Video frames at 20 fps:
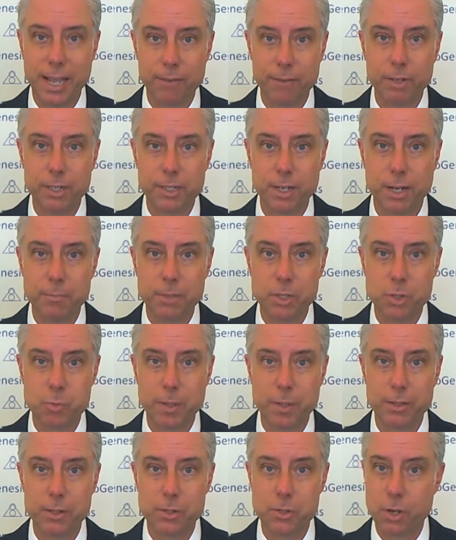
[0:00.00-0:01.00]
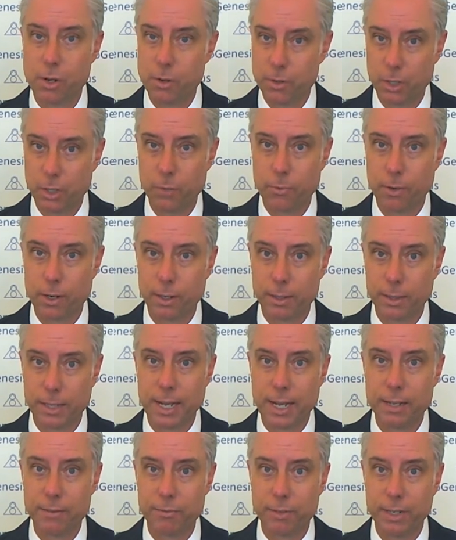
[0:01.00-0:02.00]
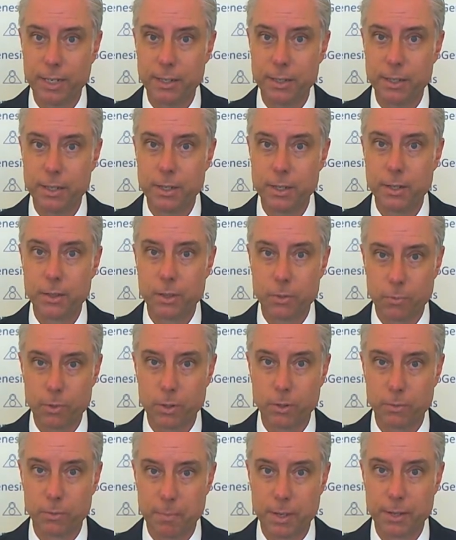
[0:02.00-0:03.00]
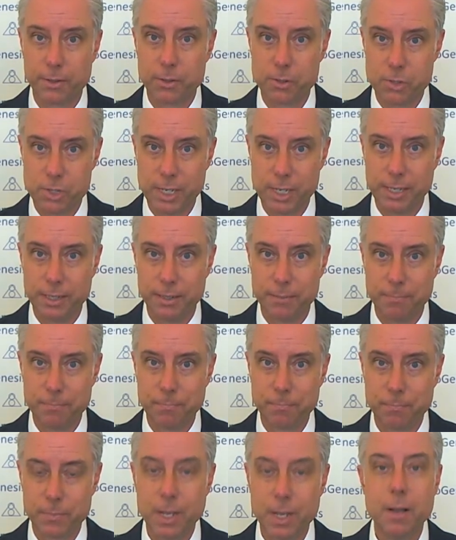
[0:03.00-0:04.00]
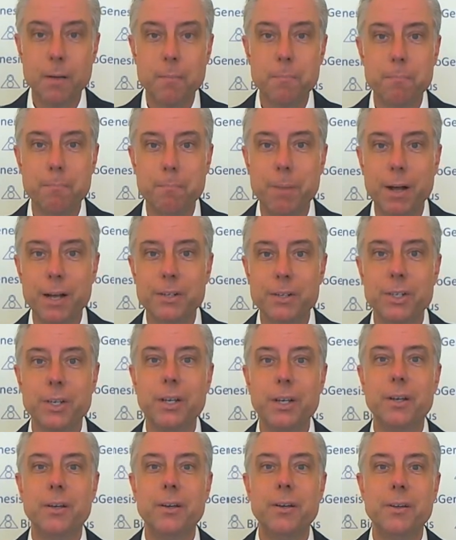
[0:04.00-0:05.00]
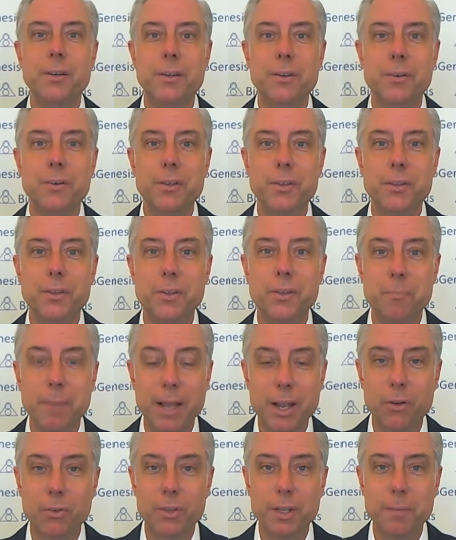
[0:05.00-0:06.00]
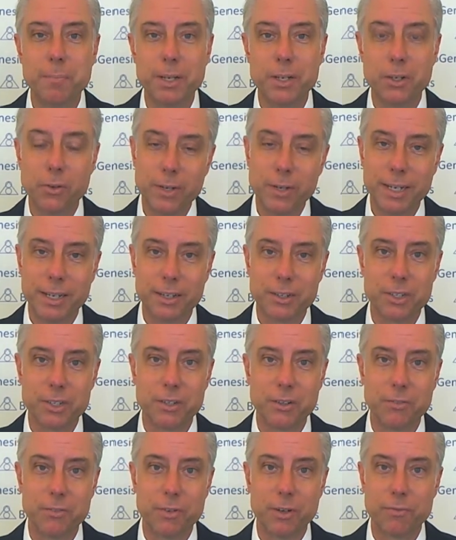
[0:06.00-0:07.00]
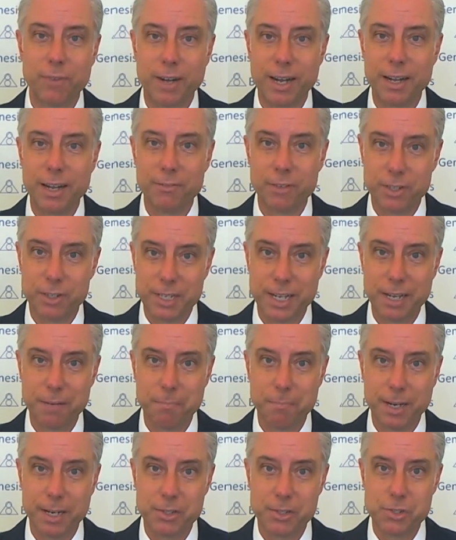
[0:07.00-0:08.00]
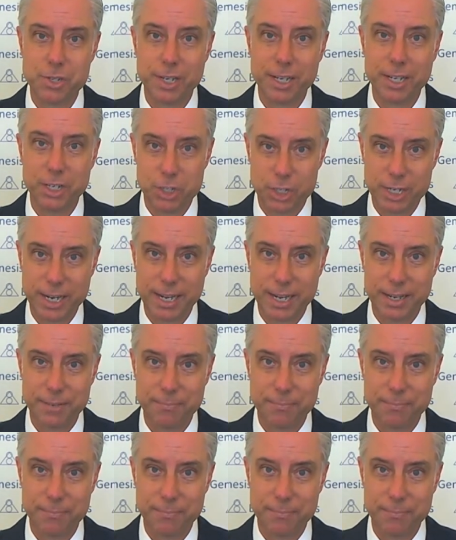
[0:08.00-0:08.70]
time you spin the song, you are enlivening the world mother seed. But you may only be doing it for 5 or 10 minutes each day.